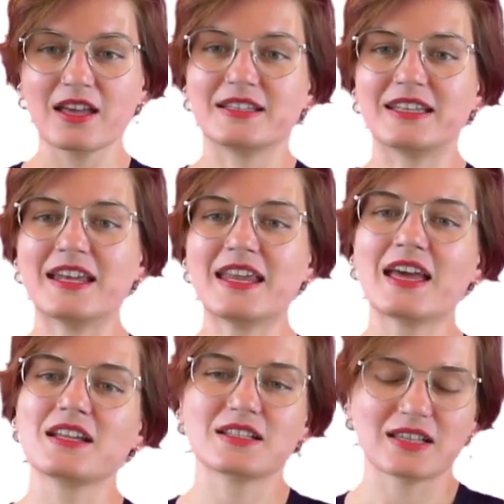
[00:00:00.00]
Then there
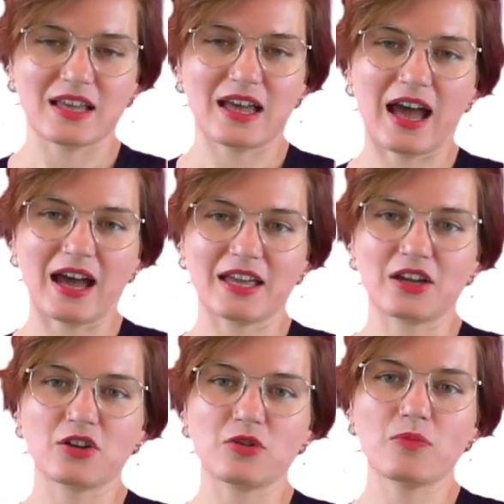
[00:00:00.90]
is a
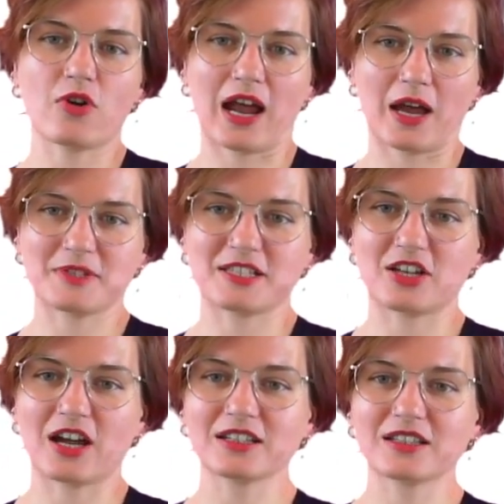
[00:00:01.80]
higher, more
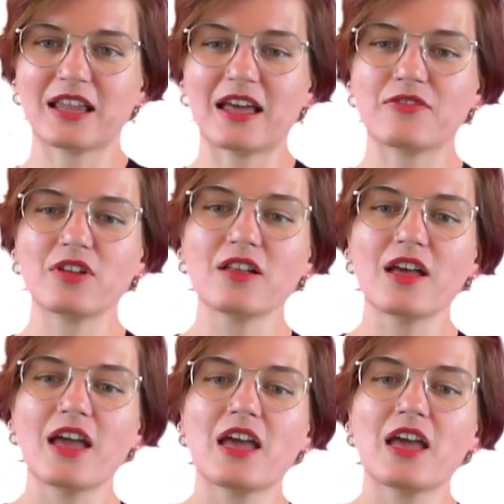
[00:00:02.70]
abstract level